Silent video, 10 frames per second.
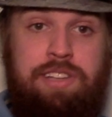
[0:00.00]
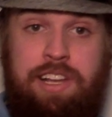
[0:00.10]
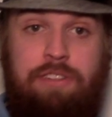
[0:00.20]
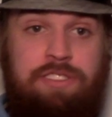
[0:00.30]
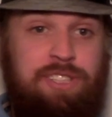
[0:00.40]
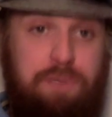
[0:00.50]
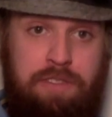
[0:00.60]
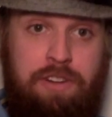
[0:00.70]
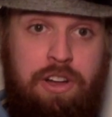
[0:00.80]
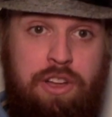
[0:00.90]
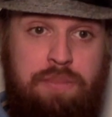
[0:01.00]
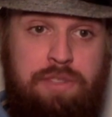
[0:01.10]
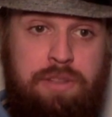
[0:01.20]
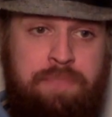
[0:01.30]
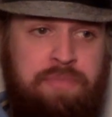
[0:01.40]
can also speak
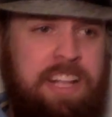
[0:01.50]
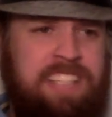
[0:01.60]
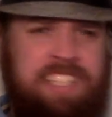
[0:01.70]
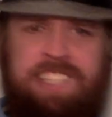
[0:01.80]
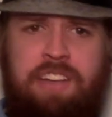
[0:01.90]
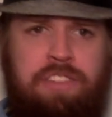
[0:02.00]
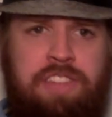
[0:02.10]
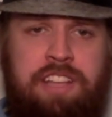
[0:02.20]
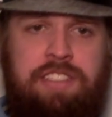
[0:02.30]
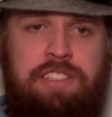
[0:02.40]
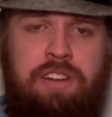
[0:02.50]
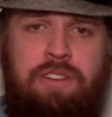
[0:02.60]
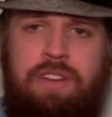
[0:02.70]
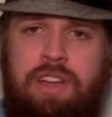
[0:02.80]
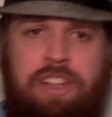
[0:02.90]
volumes. It's the subtle things,
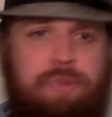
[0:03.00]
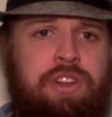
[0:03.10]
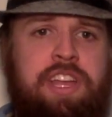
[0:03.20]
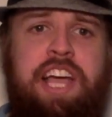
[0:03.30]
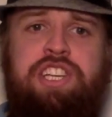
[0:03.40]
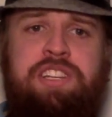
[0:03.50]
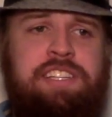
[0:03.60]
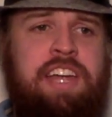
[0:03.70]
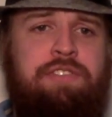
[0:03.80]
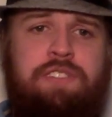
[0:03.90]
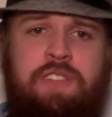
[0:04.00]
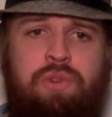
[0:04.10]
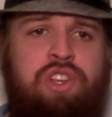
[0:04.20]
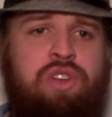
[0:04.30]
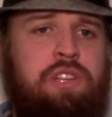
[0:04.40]
Communication isn't everything
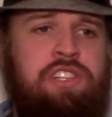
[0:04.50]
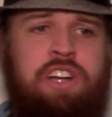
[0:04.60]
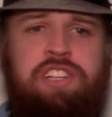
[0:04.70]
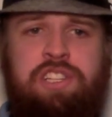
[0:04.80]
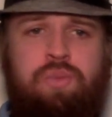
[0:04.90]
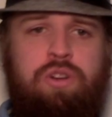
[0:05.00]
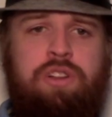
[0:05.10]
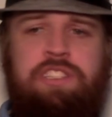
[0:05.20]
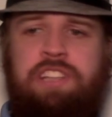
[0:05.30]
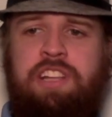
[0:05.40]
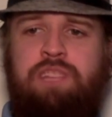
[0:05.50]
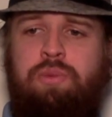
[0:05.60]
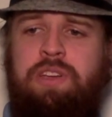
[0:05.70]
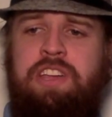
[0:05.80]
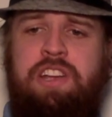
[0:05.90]
we do. It's not just words. It's not just what
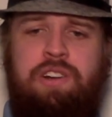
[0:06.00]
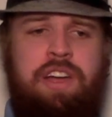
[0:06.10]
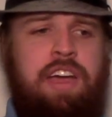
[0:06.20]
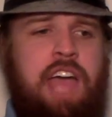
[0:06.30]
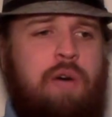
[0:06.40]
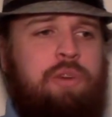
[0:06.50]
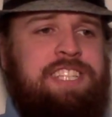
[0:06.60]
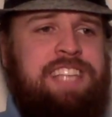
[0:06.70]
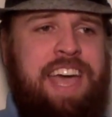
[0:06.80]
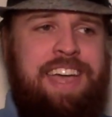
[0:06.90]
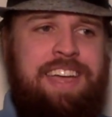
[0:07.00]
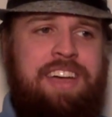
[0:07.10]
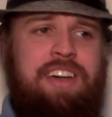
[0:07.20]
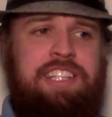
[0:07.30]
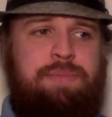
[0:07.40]
we hear and what we say.
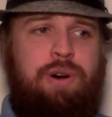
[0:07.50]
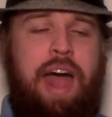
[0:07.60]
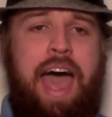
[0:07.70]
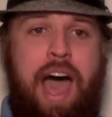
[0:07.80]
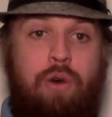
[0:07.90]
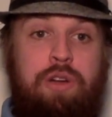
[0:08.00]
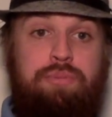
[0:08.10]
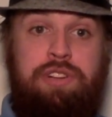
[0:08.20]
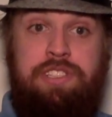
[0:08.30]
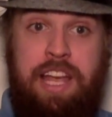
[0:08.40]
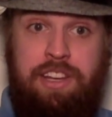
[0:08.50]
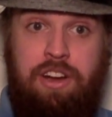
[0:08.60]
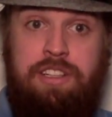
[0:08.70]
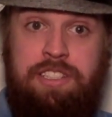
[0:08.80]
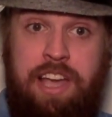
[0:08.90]
It's about how we present
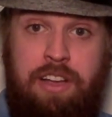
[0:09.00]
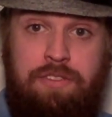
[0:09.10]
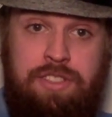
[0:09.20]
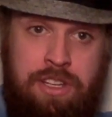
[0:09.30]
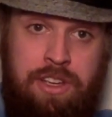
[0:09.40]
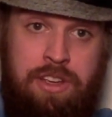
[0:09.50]
ourselves.